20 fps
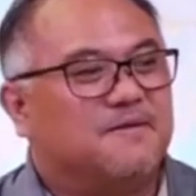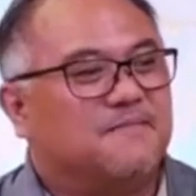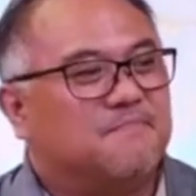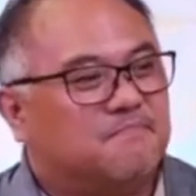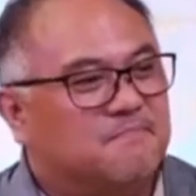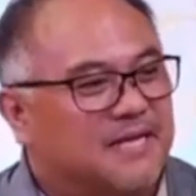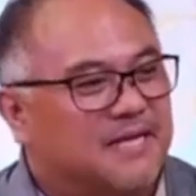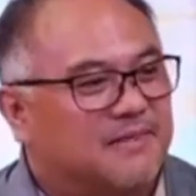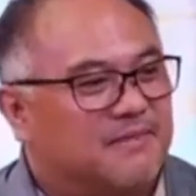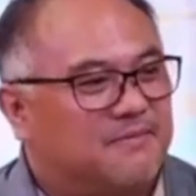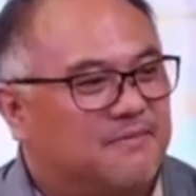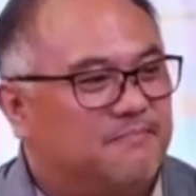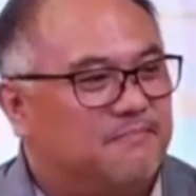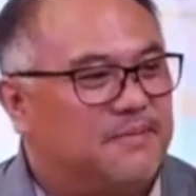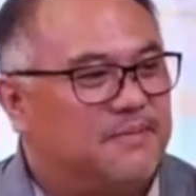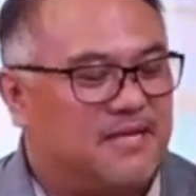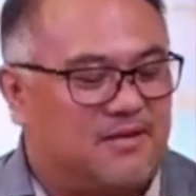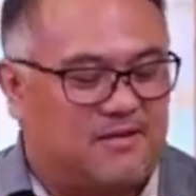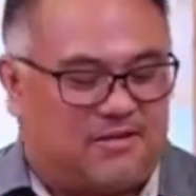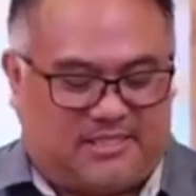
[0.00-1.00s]
but
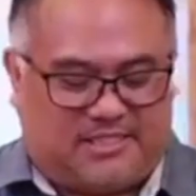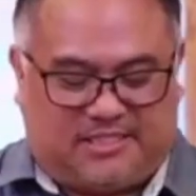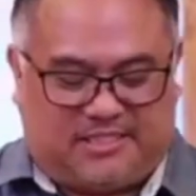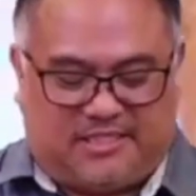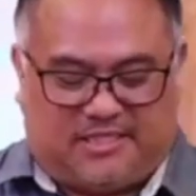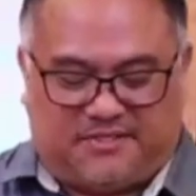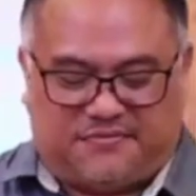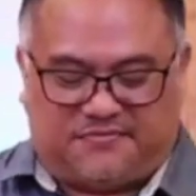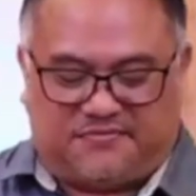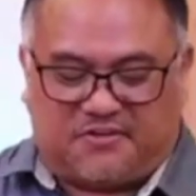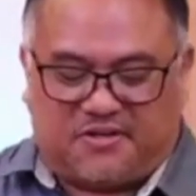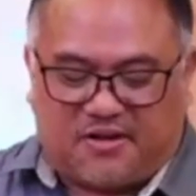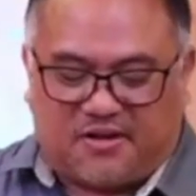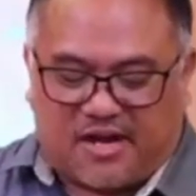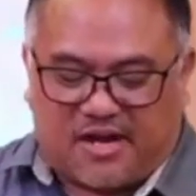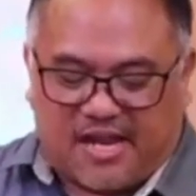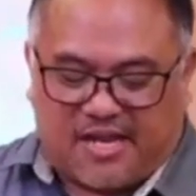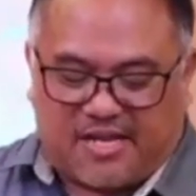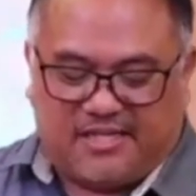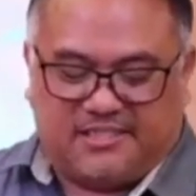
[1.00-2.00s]
because of
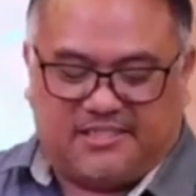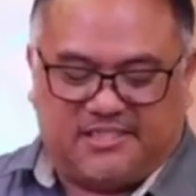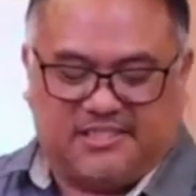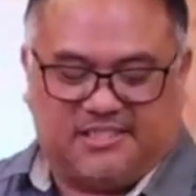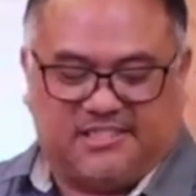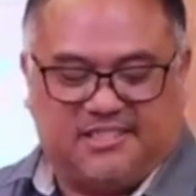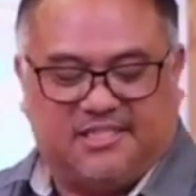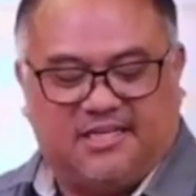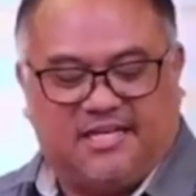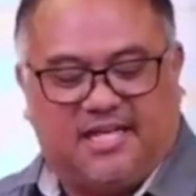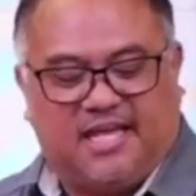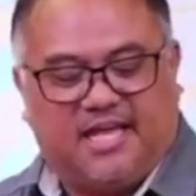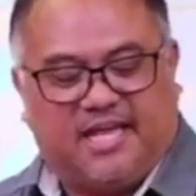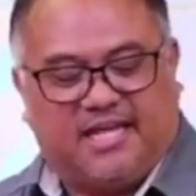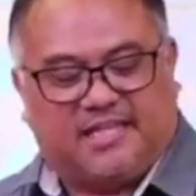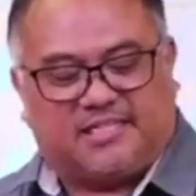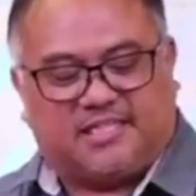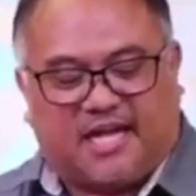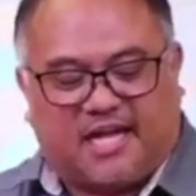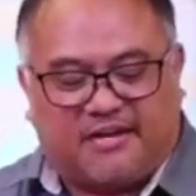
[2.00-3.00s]
grace.
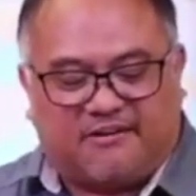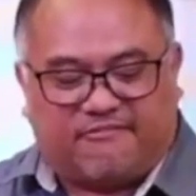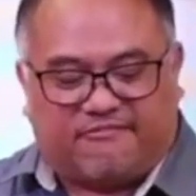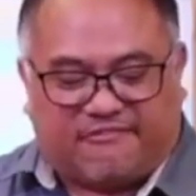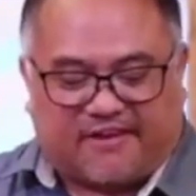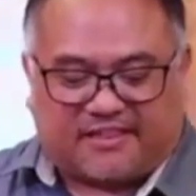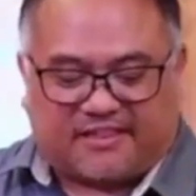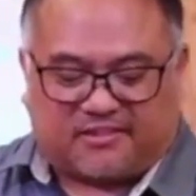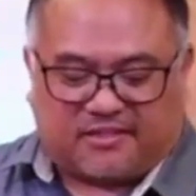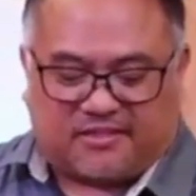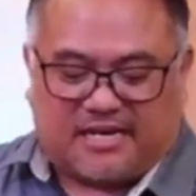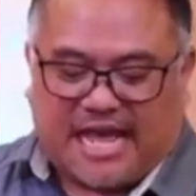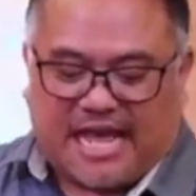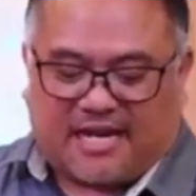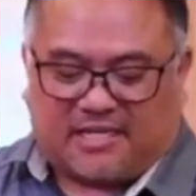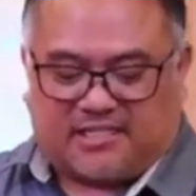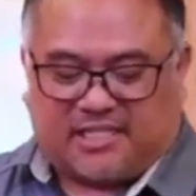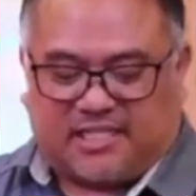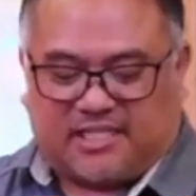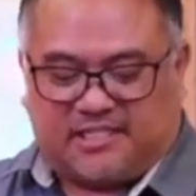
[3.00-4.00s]
It's unfettered
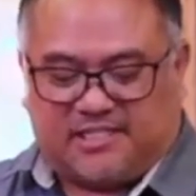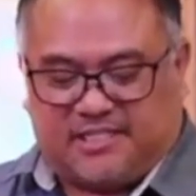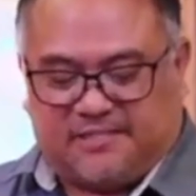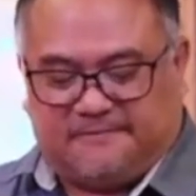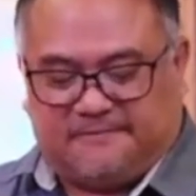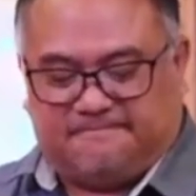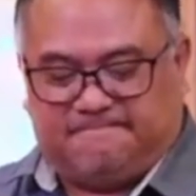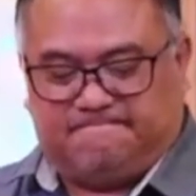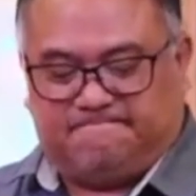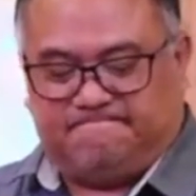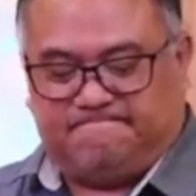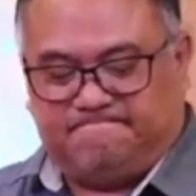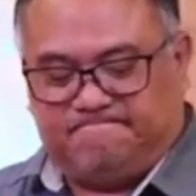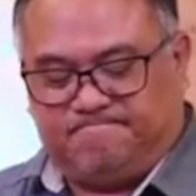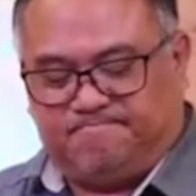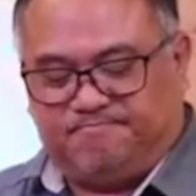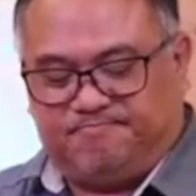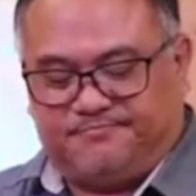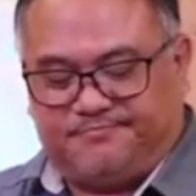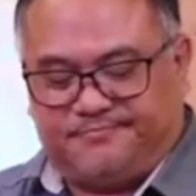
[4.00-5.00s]
access.
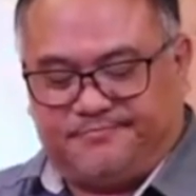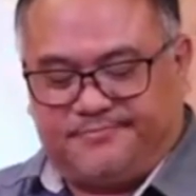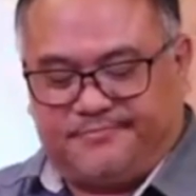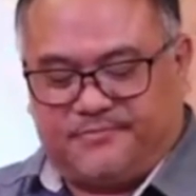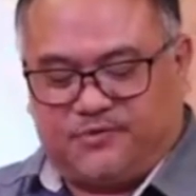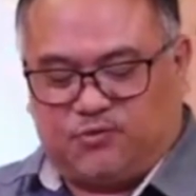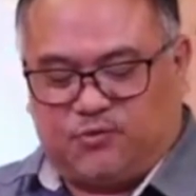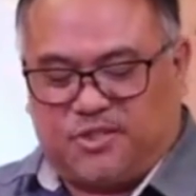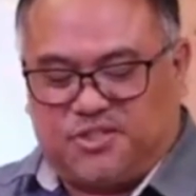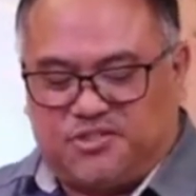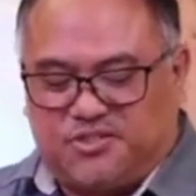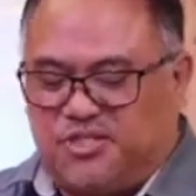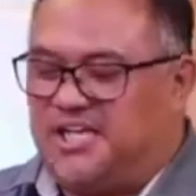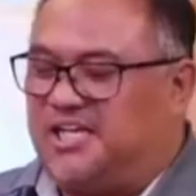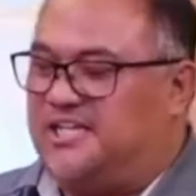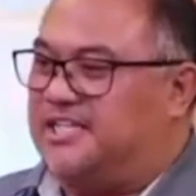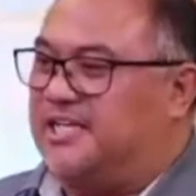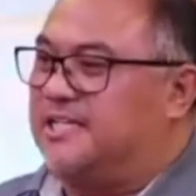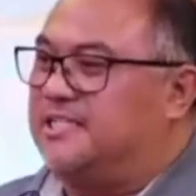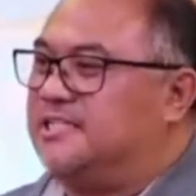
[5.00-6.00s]
With
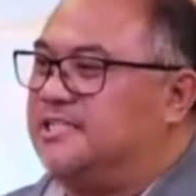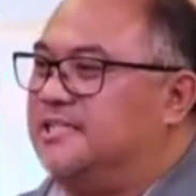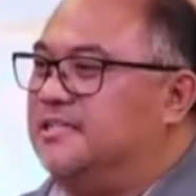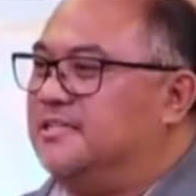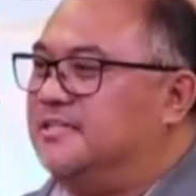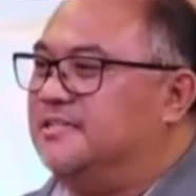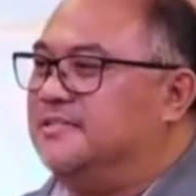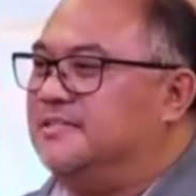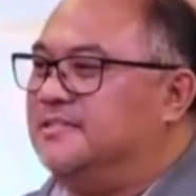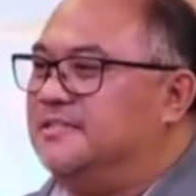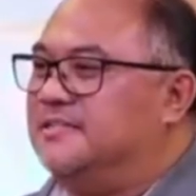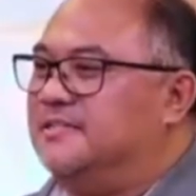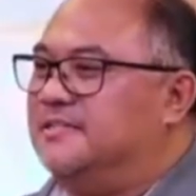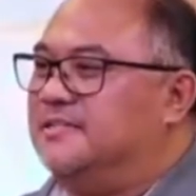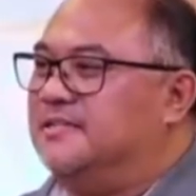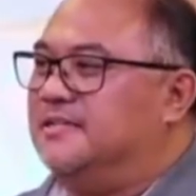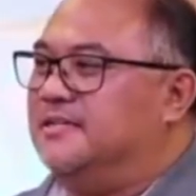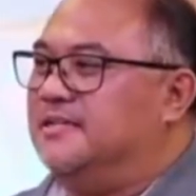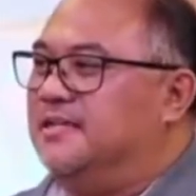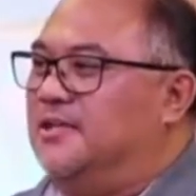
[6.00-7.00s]
Jesus,
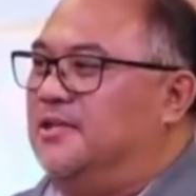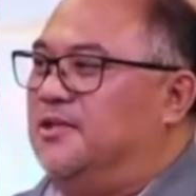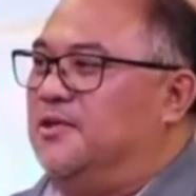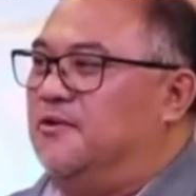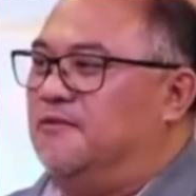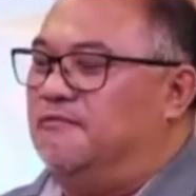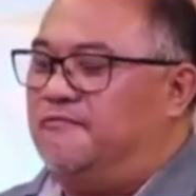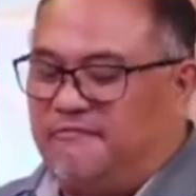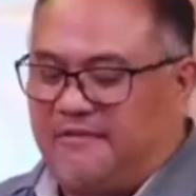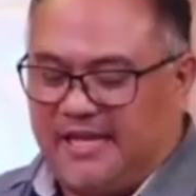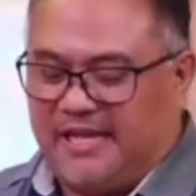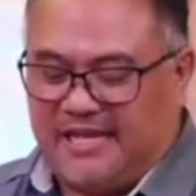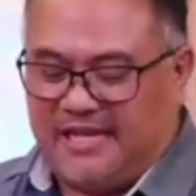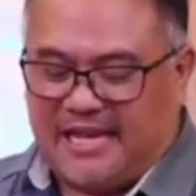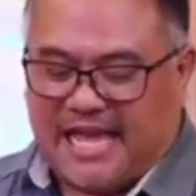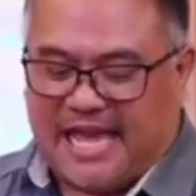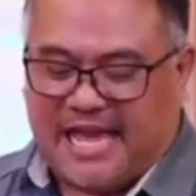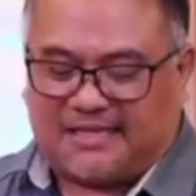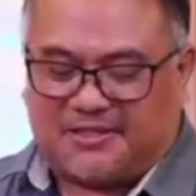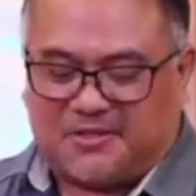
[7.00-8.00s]
you feel
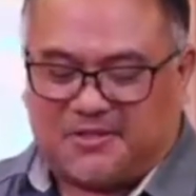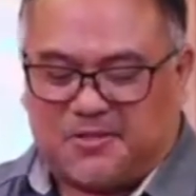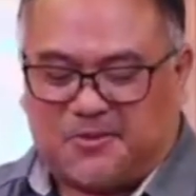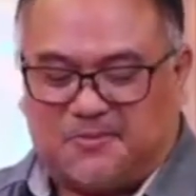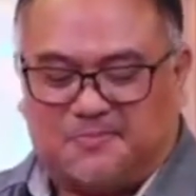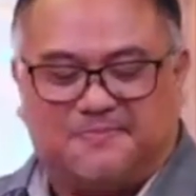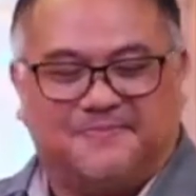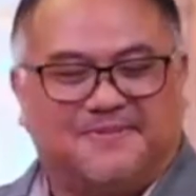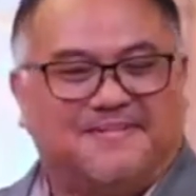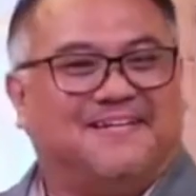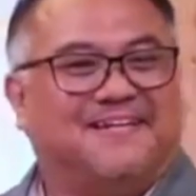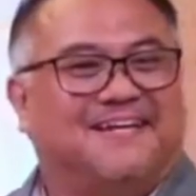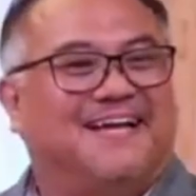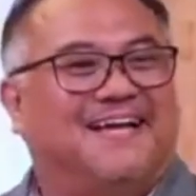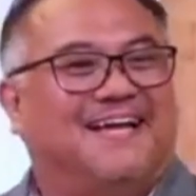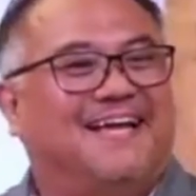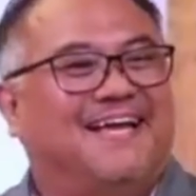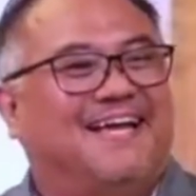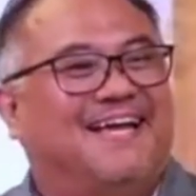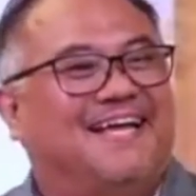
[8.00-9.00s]
at home.
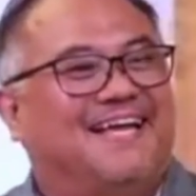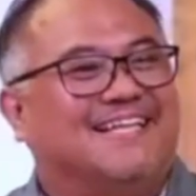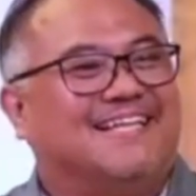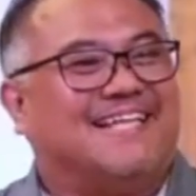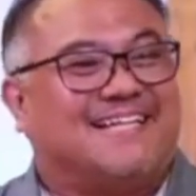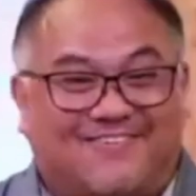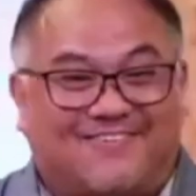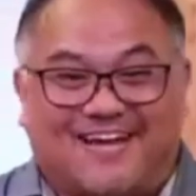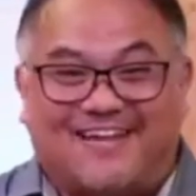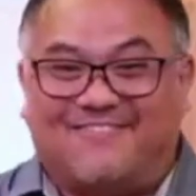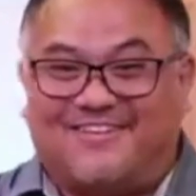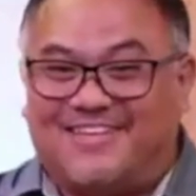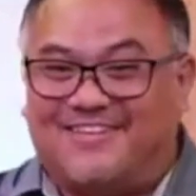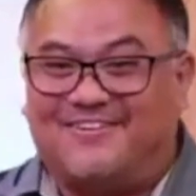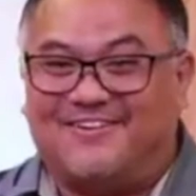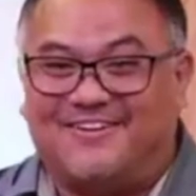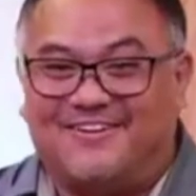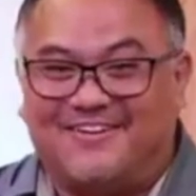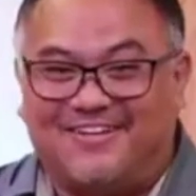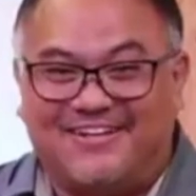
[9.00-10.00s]
That's why when
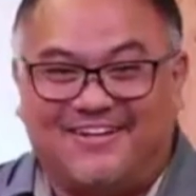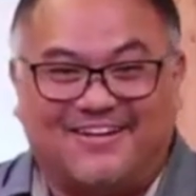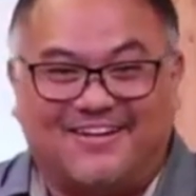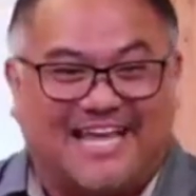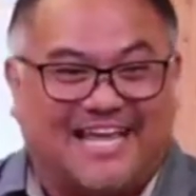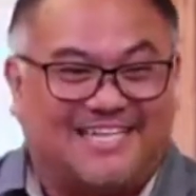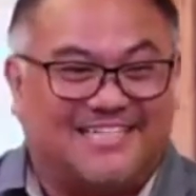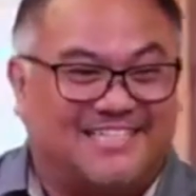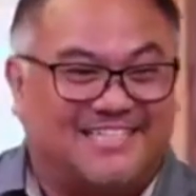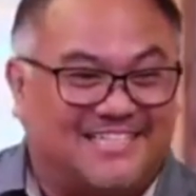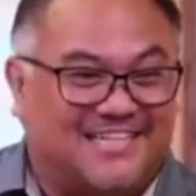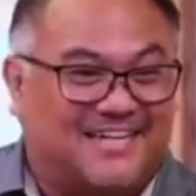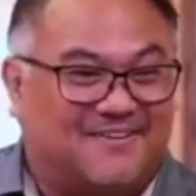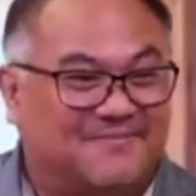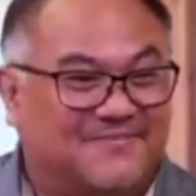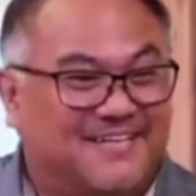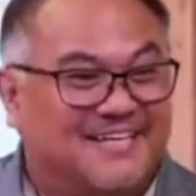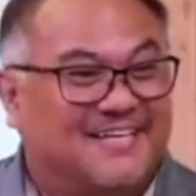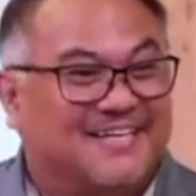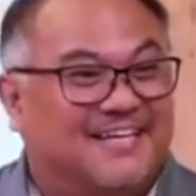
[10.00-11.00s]
your, your guests come,
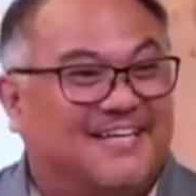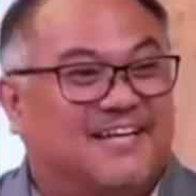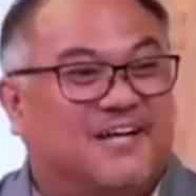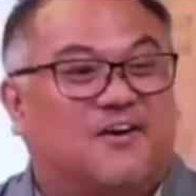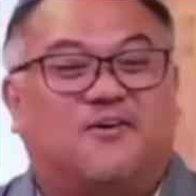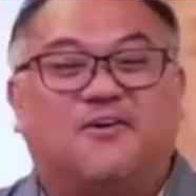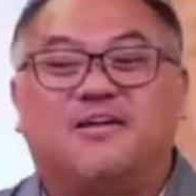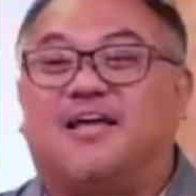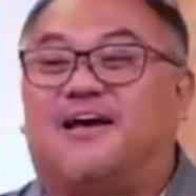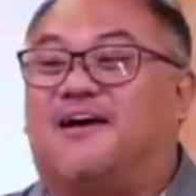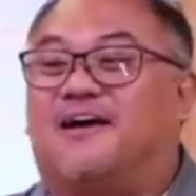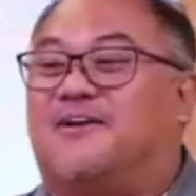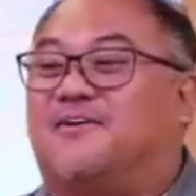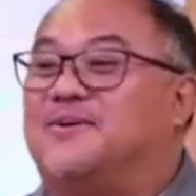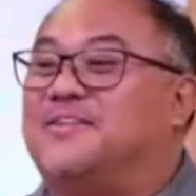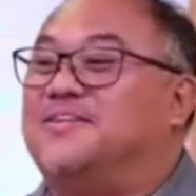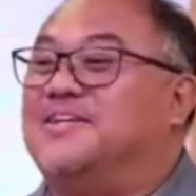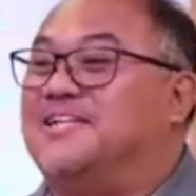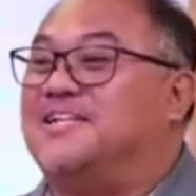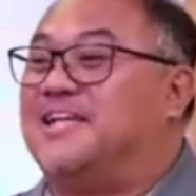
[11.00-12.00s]
oh yeah,
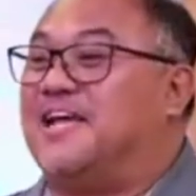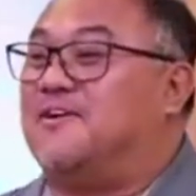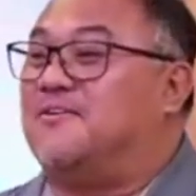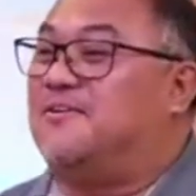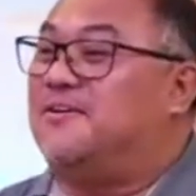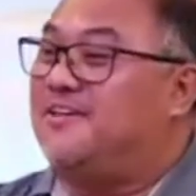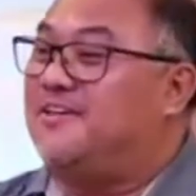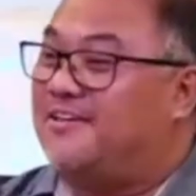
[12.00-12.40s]
what do you say? Oh,